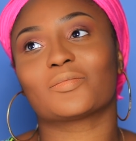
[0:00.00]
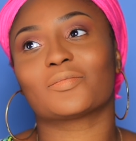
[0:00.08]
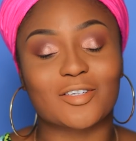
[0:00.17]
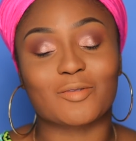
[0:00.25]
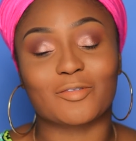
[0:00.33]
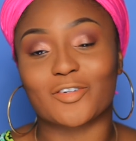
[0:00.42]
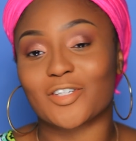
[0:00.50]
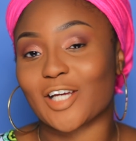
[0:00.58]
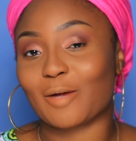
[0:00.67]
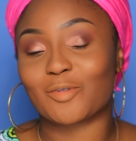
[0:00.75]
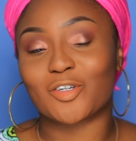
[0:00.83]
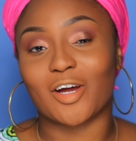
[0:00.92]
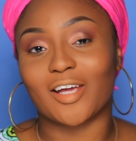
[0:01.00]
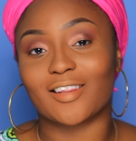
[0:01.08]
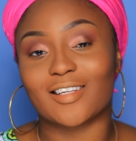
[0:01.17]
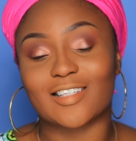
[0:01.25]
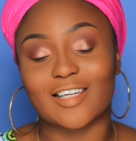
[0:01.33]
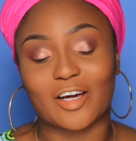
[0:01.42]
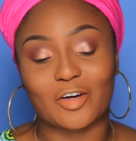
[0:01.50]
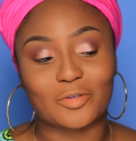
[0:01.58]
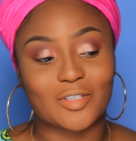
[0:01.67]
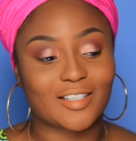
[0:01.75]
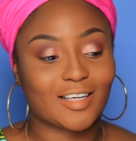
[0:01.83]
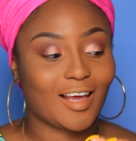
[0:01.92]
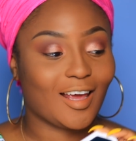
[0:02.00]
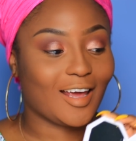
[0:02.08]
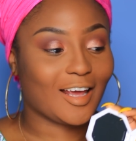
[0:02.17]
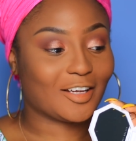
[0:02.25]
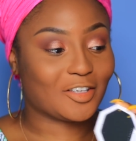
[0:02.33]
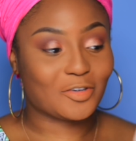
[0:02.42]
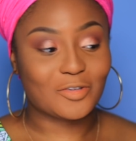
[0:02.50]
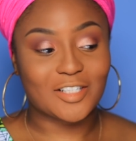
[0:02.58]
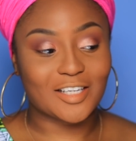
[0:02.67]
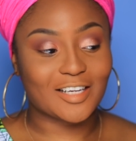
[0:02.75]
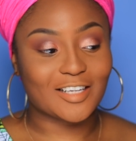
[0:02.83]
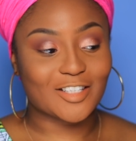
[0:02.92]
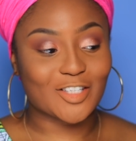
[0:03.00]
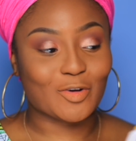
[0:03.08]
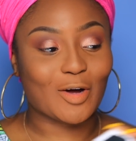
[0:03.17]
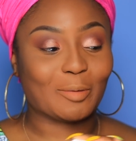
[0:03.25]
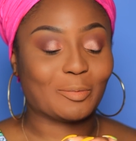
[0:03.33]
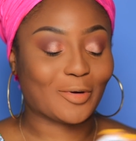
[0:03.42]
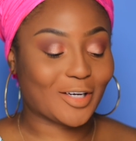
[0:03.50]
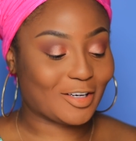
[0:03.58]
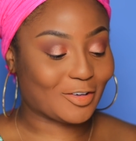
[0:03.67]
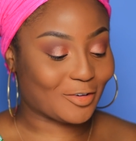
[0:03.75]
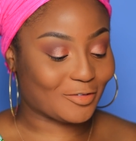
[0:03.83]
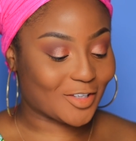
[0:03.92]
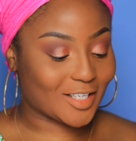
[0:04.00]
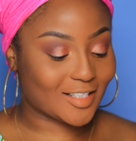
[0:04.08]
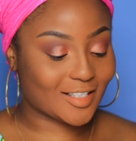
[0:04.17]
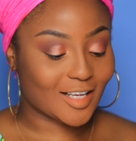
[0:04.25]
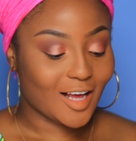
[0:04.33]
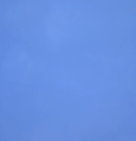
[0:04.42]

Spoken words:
it's my first time trying this out and using it, so I'm pretty nervous.